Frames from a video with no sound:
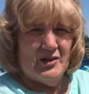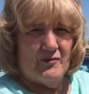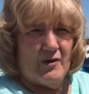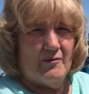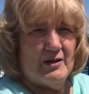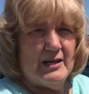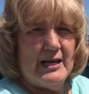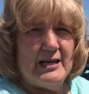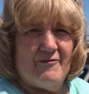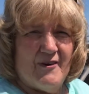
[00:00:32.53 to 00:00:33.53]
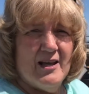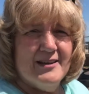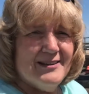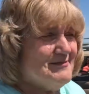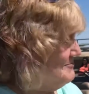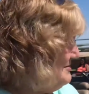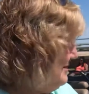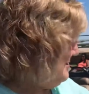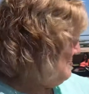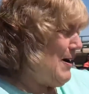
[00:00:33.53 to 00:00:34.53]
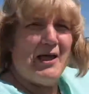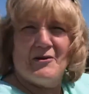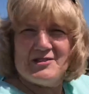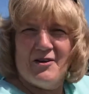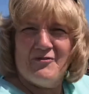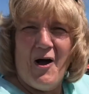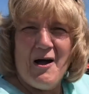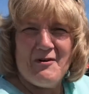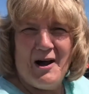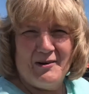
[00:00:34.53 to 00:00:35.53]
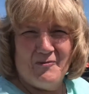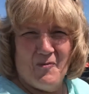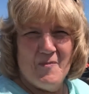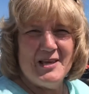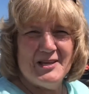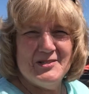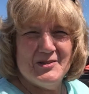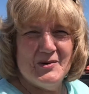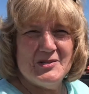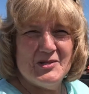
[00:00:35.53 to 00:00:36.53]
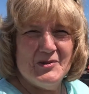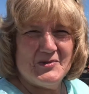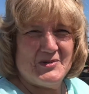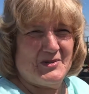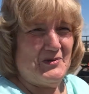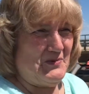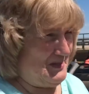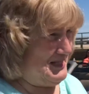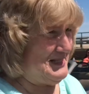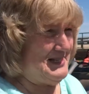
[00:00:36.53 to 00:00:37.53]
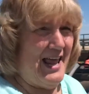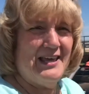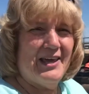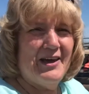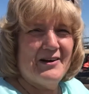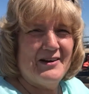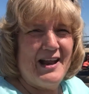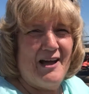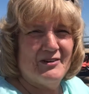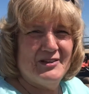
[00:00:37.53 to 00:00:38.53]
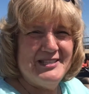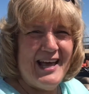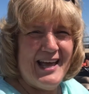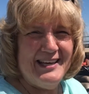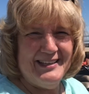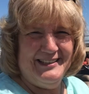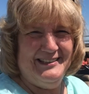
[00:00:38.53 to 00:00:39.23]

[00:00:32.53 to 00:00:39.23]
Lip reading: If you ever need fun, buy yourself a hot rod. Women can do it too, so take care and have a good day.